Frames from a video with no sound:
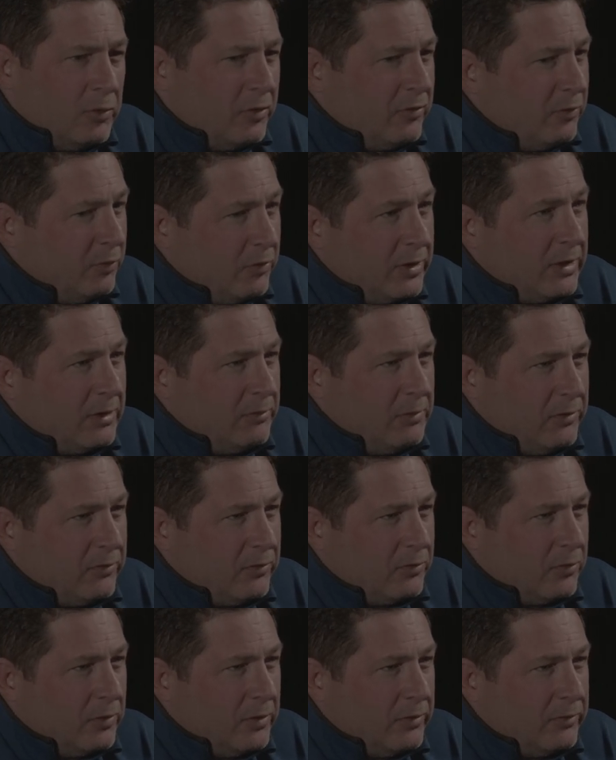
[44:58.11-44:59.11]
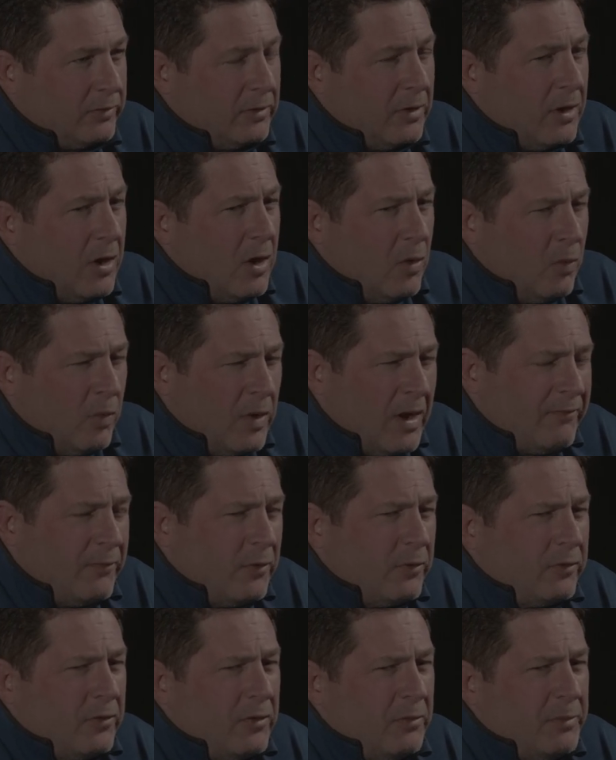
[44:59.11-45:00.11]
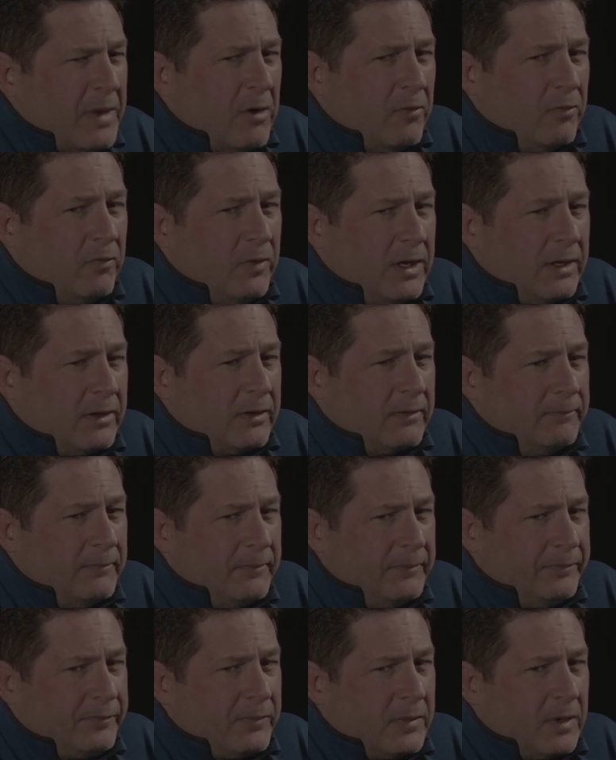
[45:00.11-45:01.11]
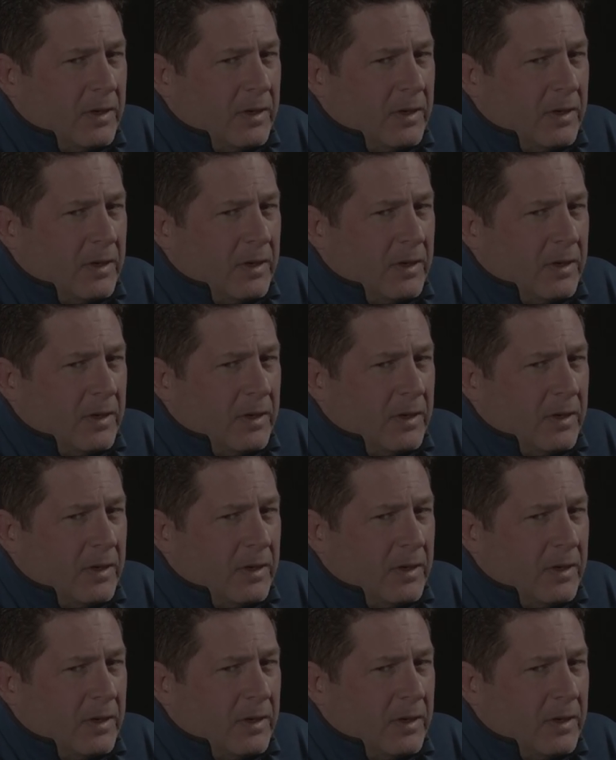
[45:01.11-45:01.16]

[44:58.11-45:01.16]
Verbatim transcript: almost bringing me stories. And when I first heard about Rick,